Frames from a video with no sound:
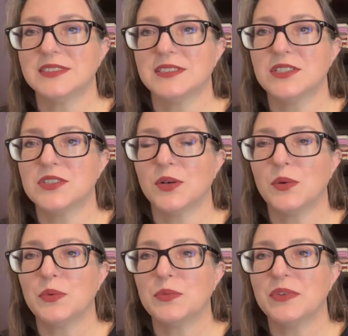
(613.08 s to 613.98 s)

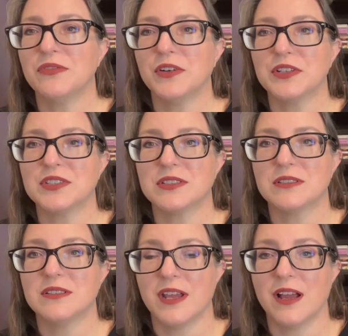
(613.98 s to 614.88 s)
so the
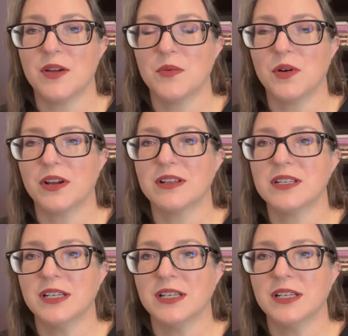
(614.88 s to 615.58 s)
first day I wore it,